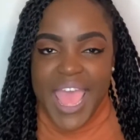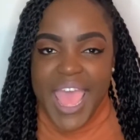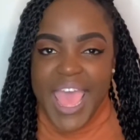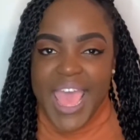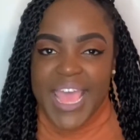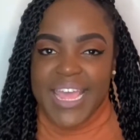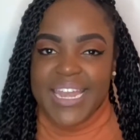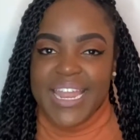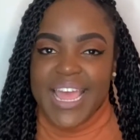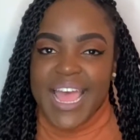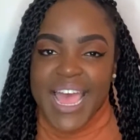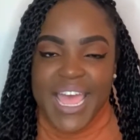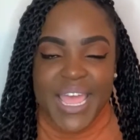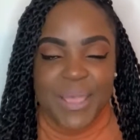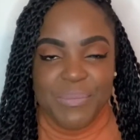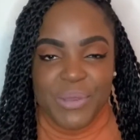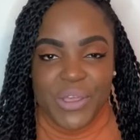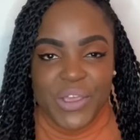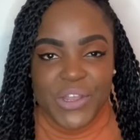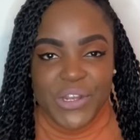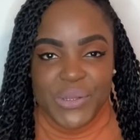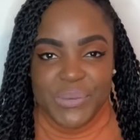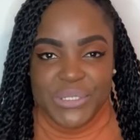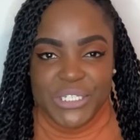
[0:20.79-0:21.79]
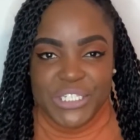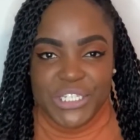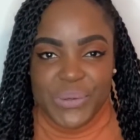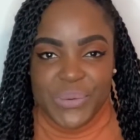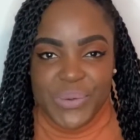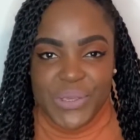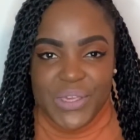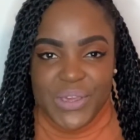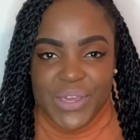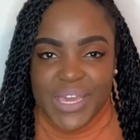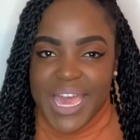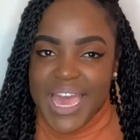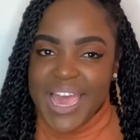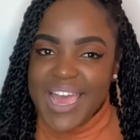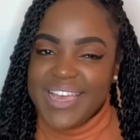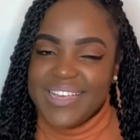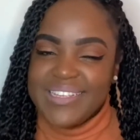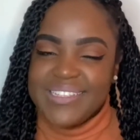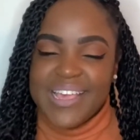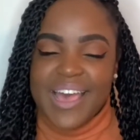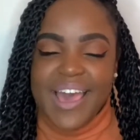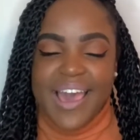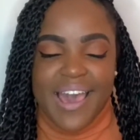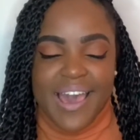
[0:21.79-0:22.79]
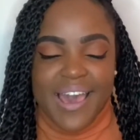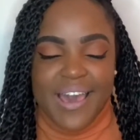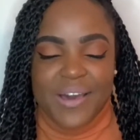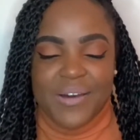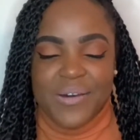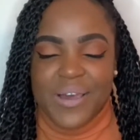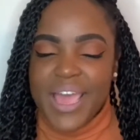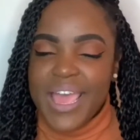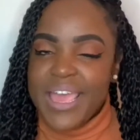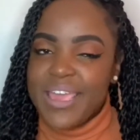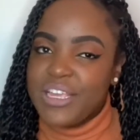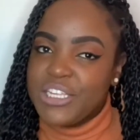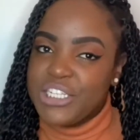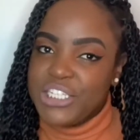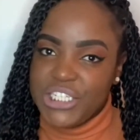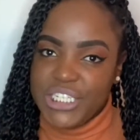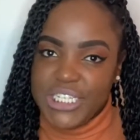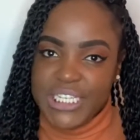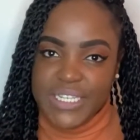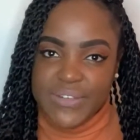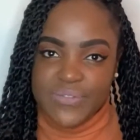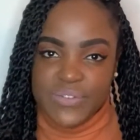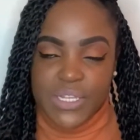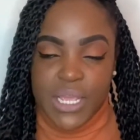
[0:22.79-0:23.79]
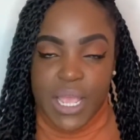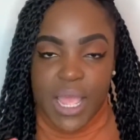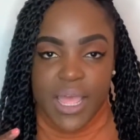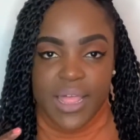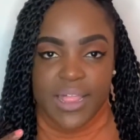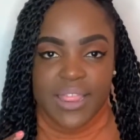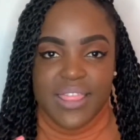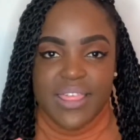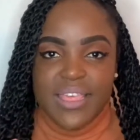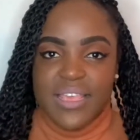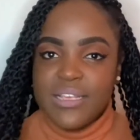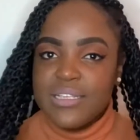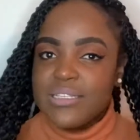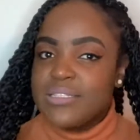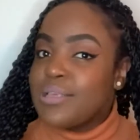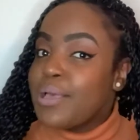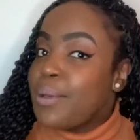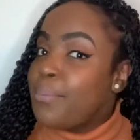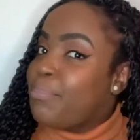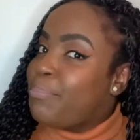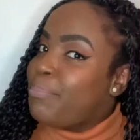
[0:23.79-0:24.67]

and I'm going to be showing you guys how I achieved this